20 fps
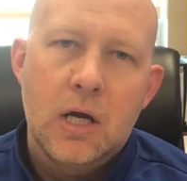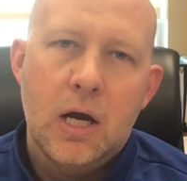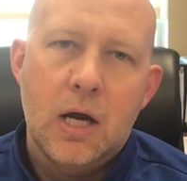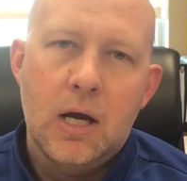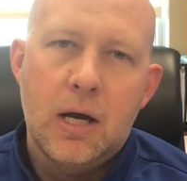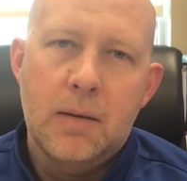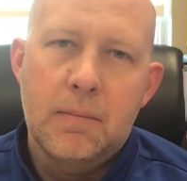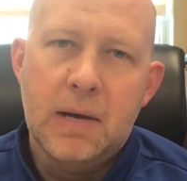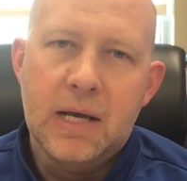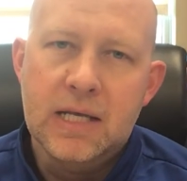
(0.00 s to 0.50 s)

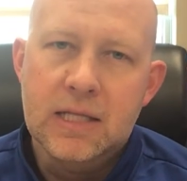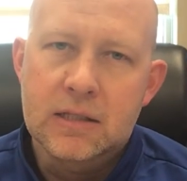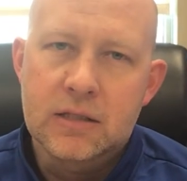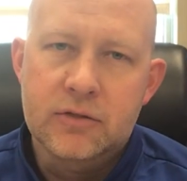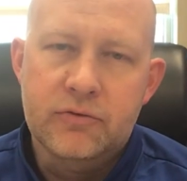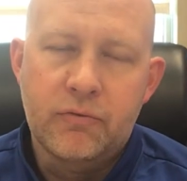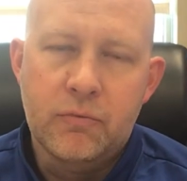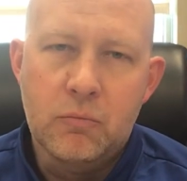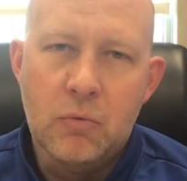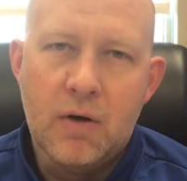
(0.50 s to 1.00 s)
Um, I get
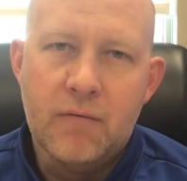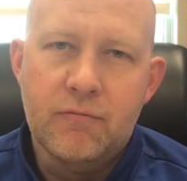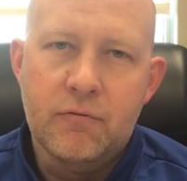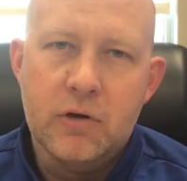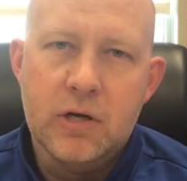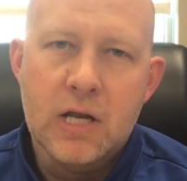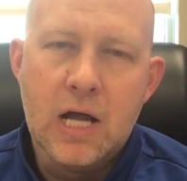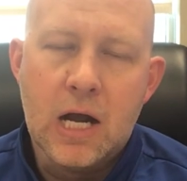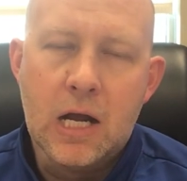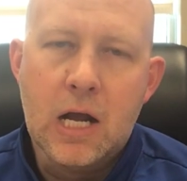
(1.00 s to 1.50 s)
this from
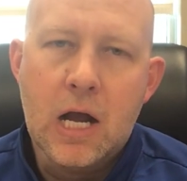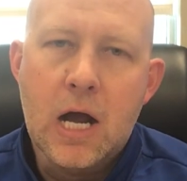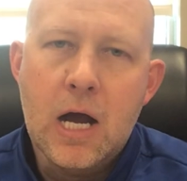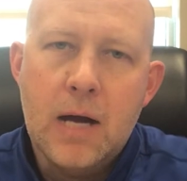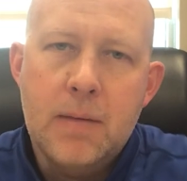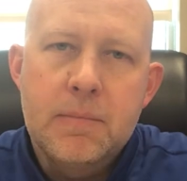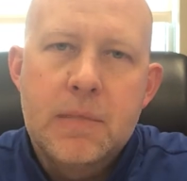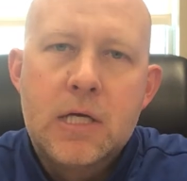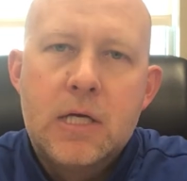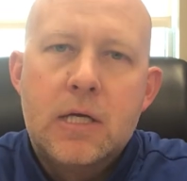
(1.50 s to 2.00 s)

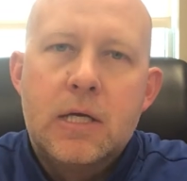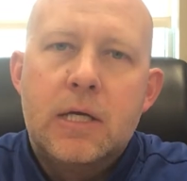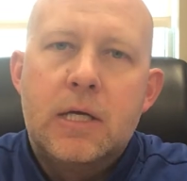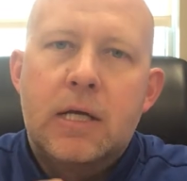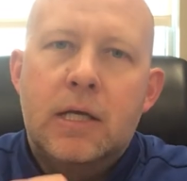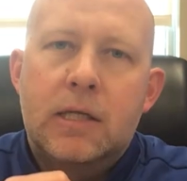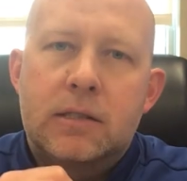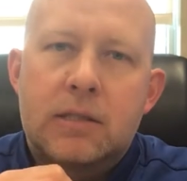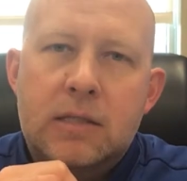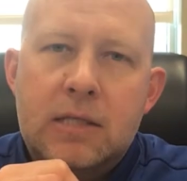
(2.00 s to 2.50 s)
referee.com.
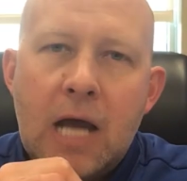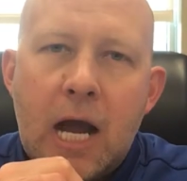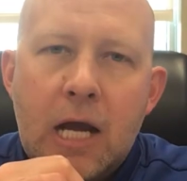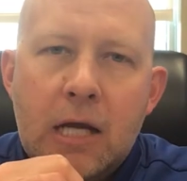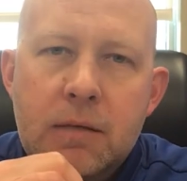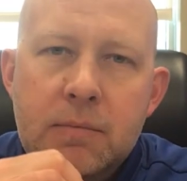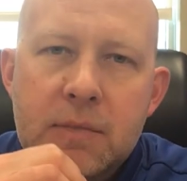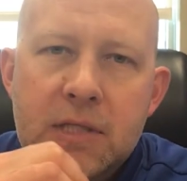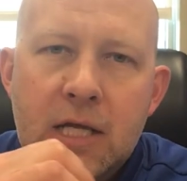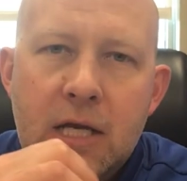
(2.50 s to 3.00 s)
It's a
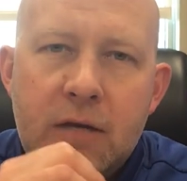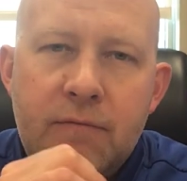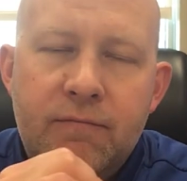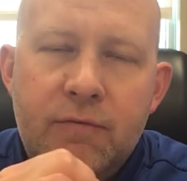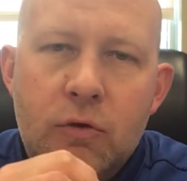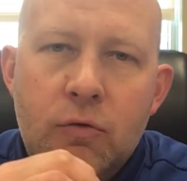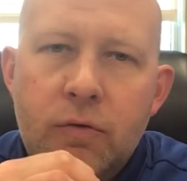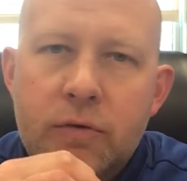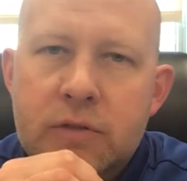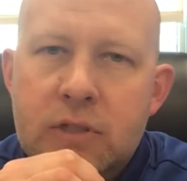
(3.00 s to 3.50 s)
document that if
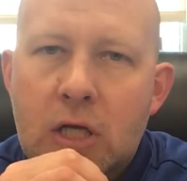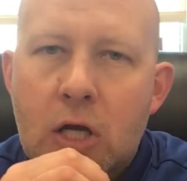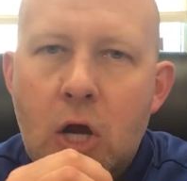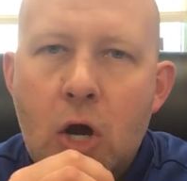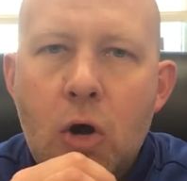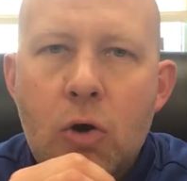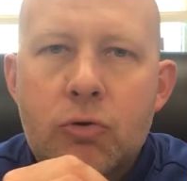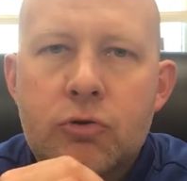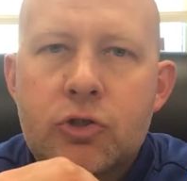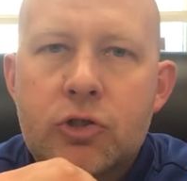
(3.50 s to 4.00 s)
you as a
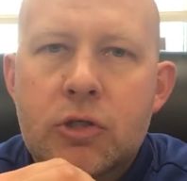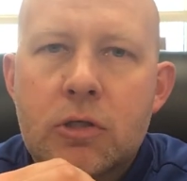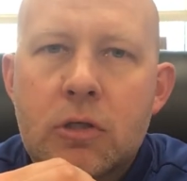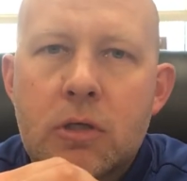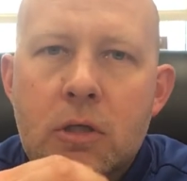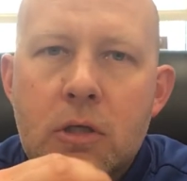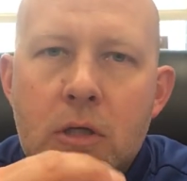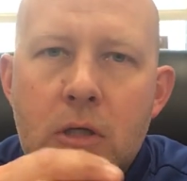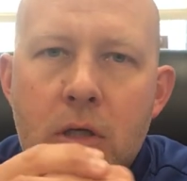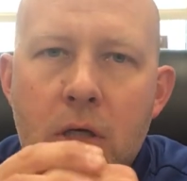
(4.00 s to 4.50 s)
coach
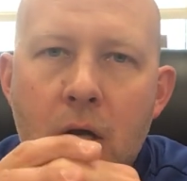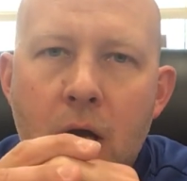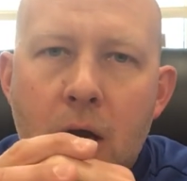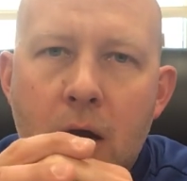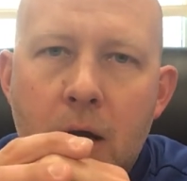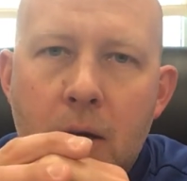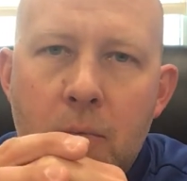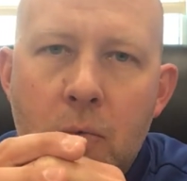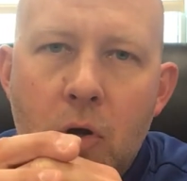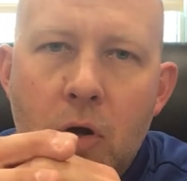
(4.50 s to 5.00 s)

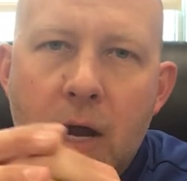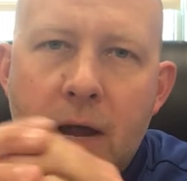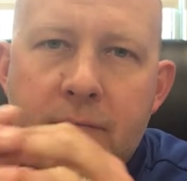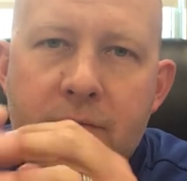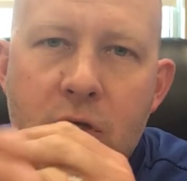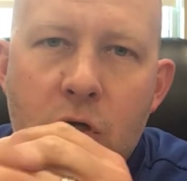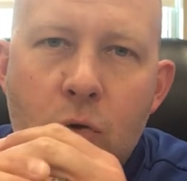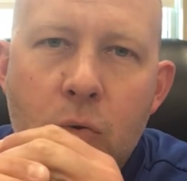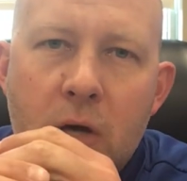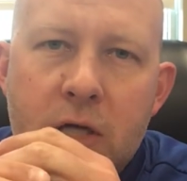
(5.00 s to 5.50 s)
um, are
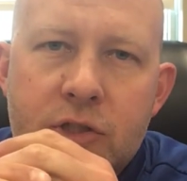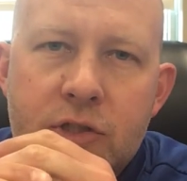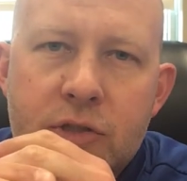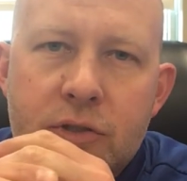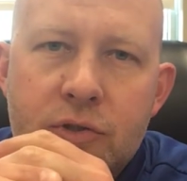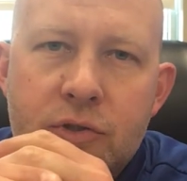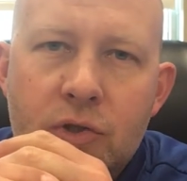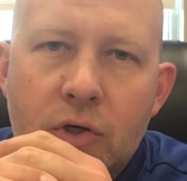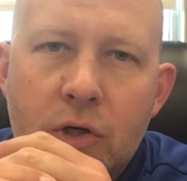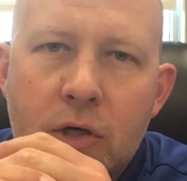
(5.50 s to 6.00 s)
having
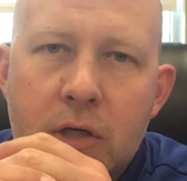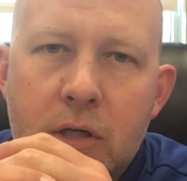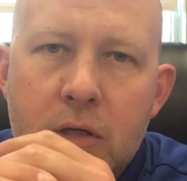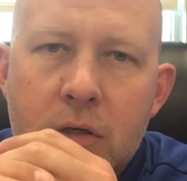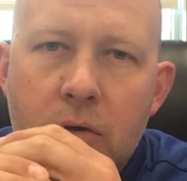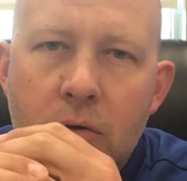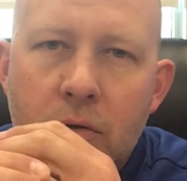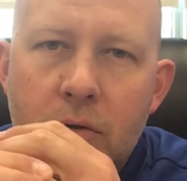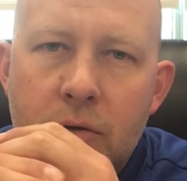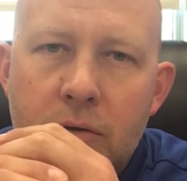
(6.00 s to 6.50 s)
questions or,
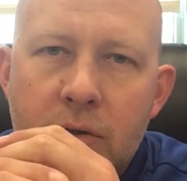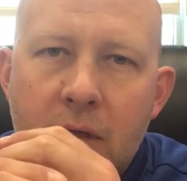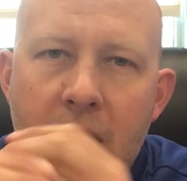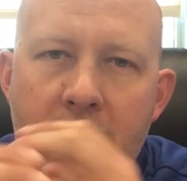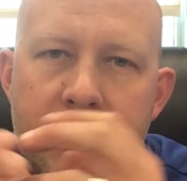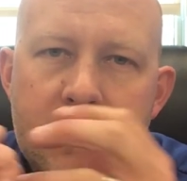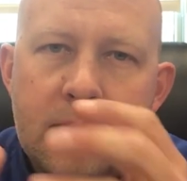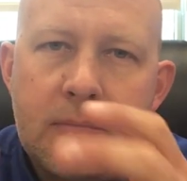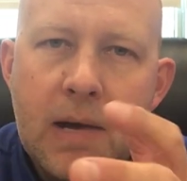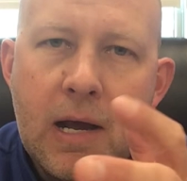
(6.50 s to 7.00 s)
or
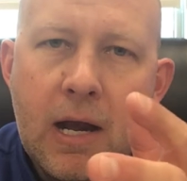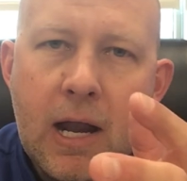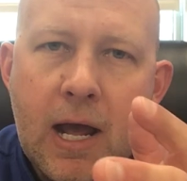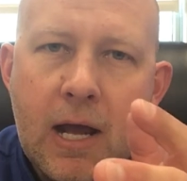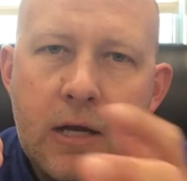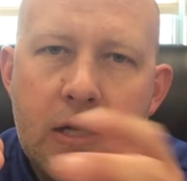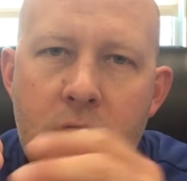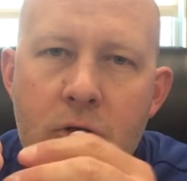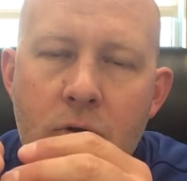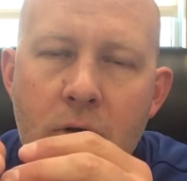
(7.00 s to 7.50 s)
thoughts about
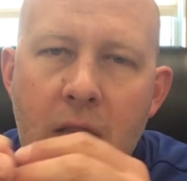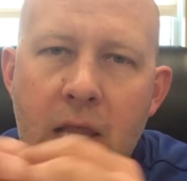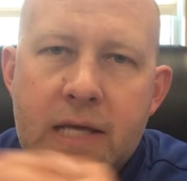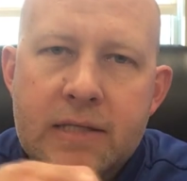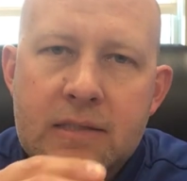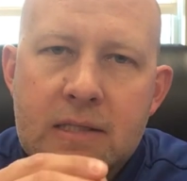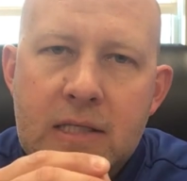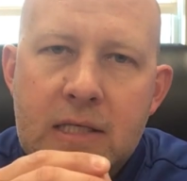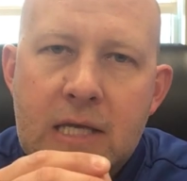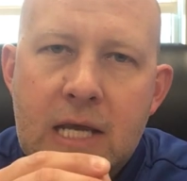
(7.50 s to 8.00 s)
how to
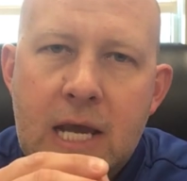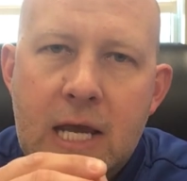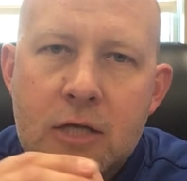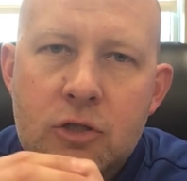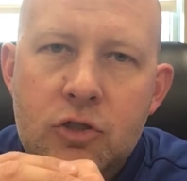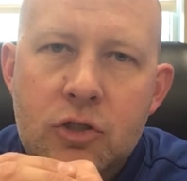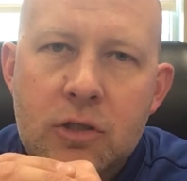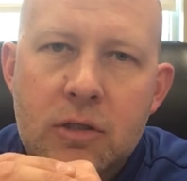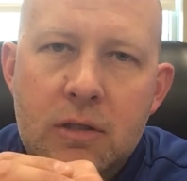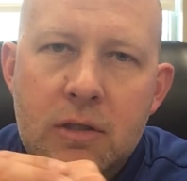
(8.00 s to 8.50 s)
utilize the
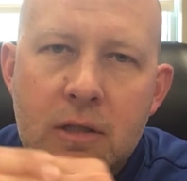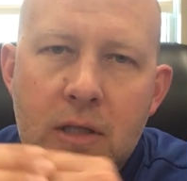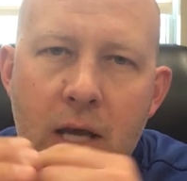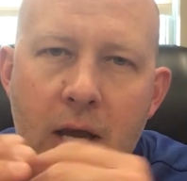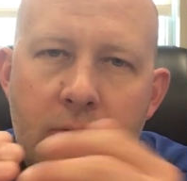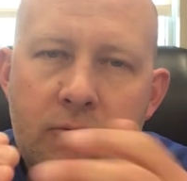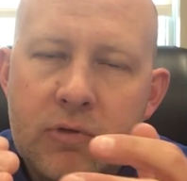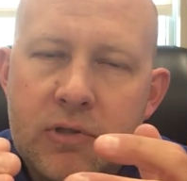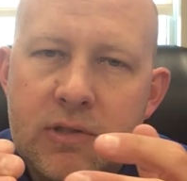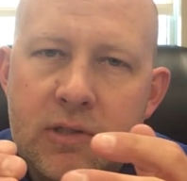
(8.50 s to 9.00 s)
DH,
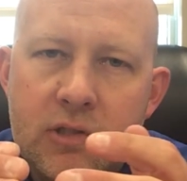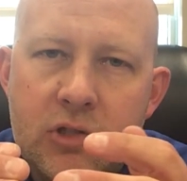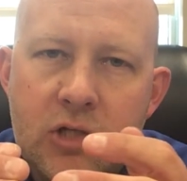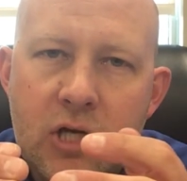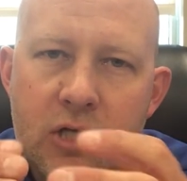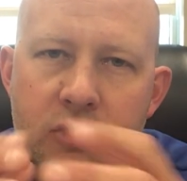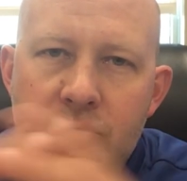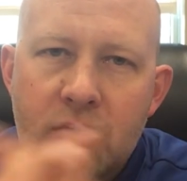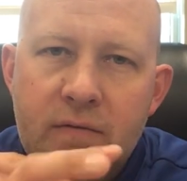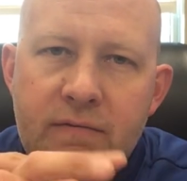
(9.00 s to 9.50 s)
I would
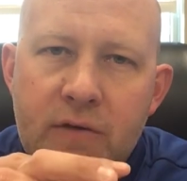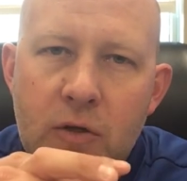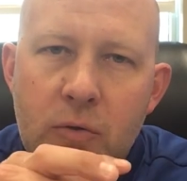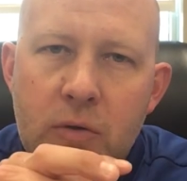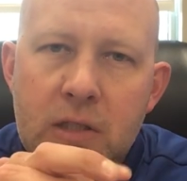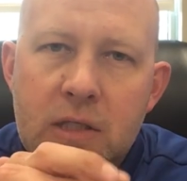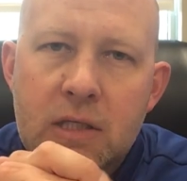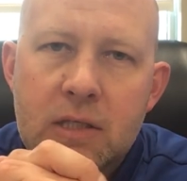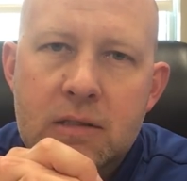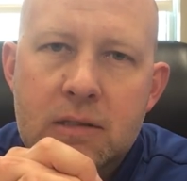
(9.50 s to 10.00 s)
suggest
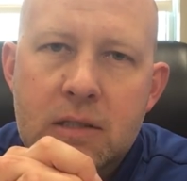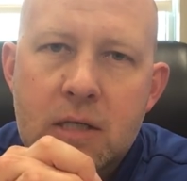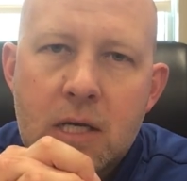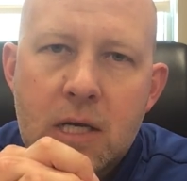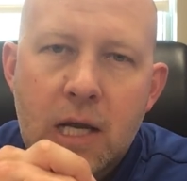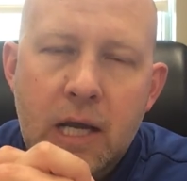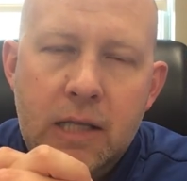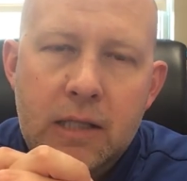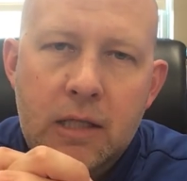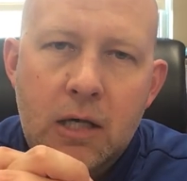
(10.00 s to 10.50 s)
reviewing this.
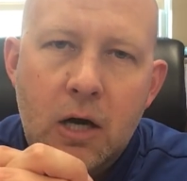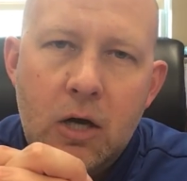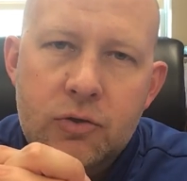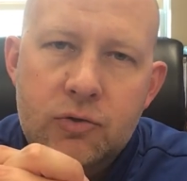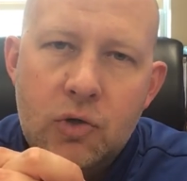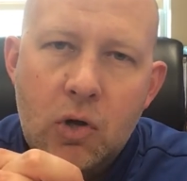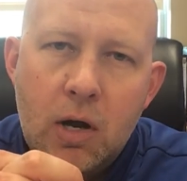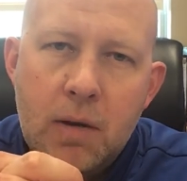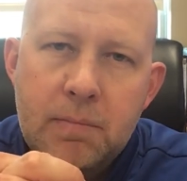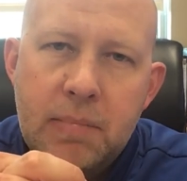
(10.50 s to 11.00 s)
And then
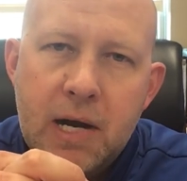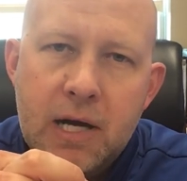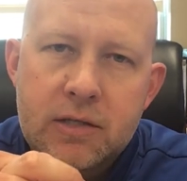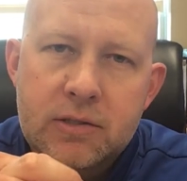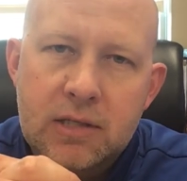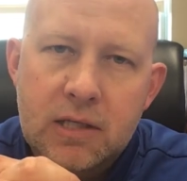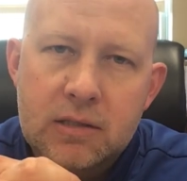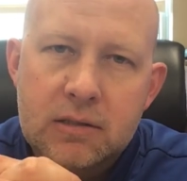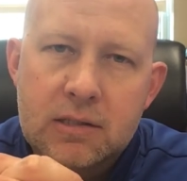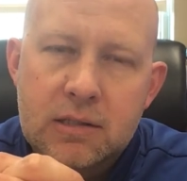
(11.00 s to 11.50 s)
also
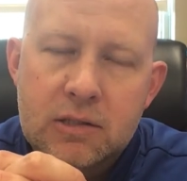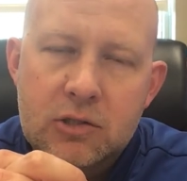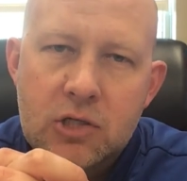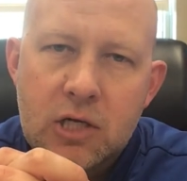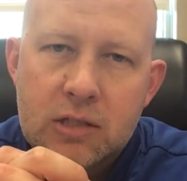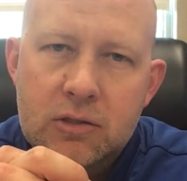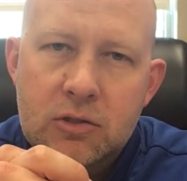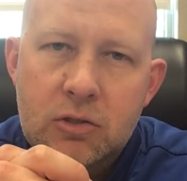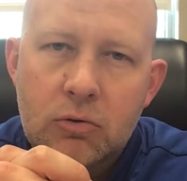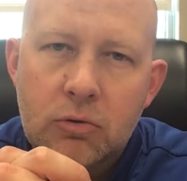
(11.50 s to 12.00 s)
umpires, I'd
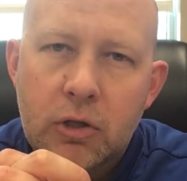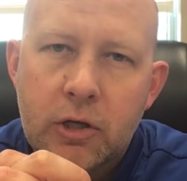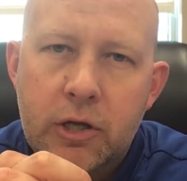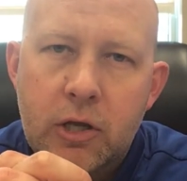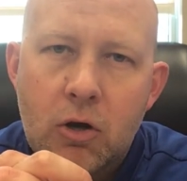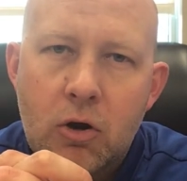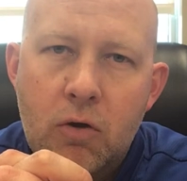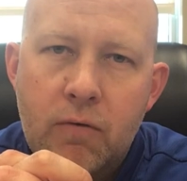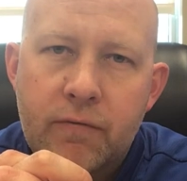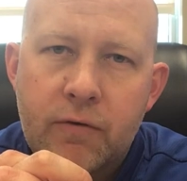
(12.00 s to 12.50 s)
suggest you look
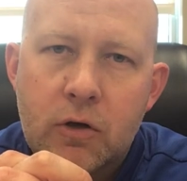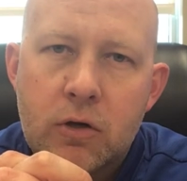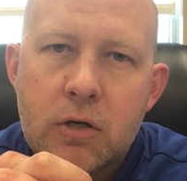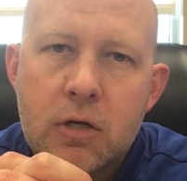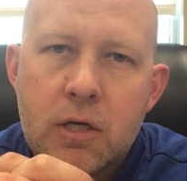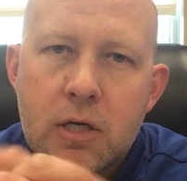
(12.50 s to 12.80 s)
it over